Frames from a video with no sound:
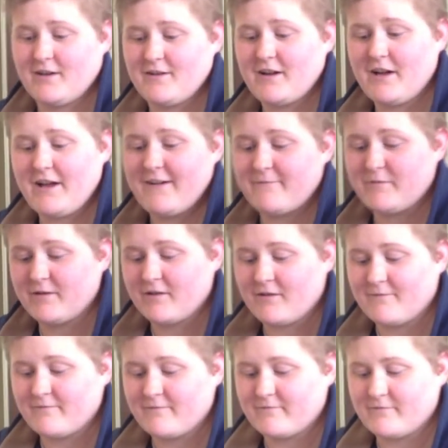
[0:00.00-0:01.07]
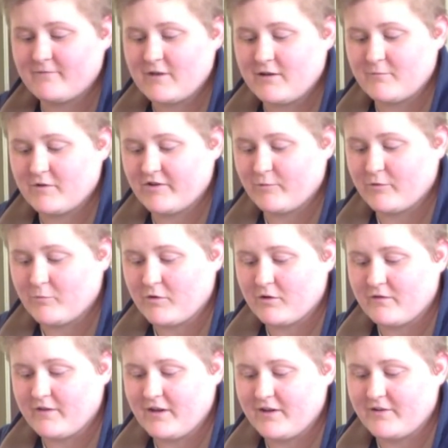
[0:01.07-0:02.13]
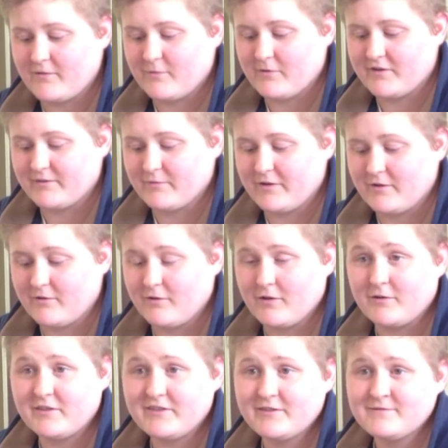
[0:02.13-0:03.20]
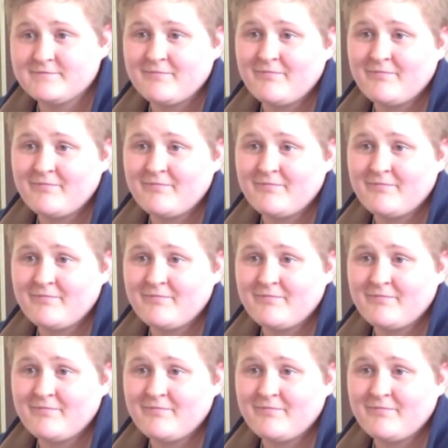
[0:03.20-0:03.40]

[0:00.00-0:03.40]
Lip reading: I have become much more motivated towards my own goals.